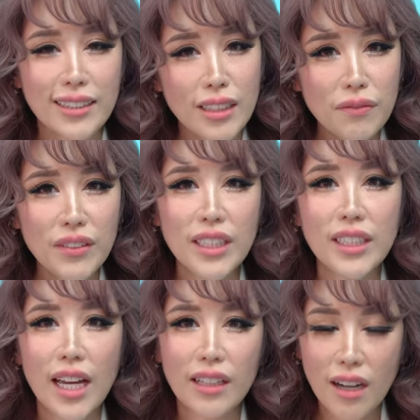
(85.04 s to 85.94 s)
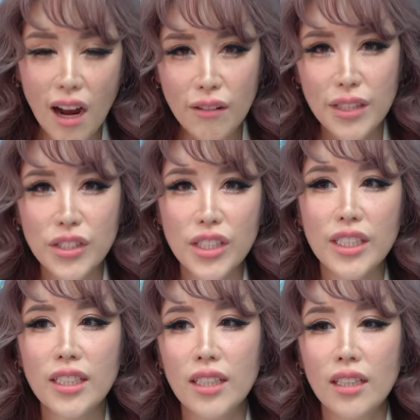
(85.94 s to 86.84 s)
actively
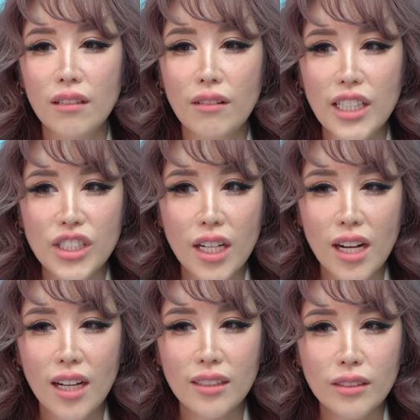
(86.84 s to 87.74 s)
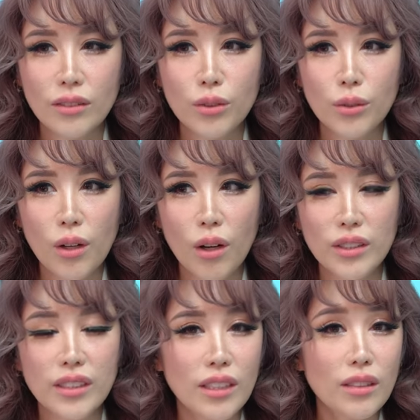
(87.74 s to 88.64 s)
encouraging Raeesah Khan to
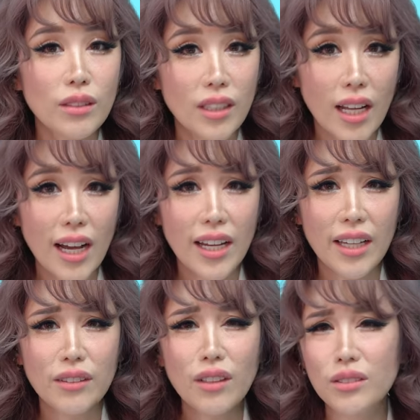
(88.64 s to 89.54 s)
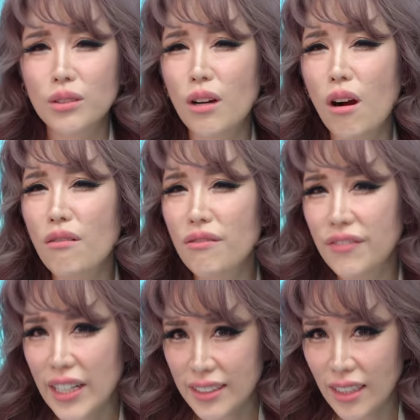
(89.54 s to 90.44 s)
continue the lie and not to
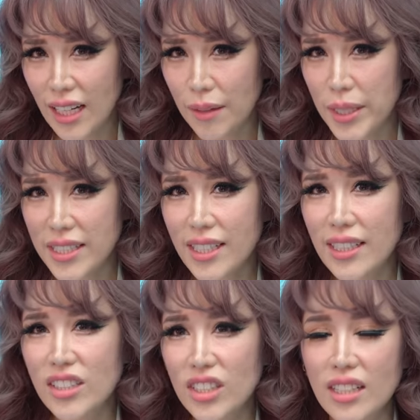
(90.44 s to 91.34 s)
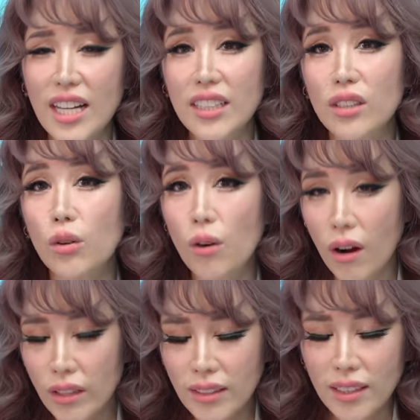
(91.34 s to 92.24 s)
confess the lie, basically just let it go on.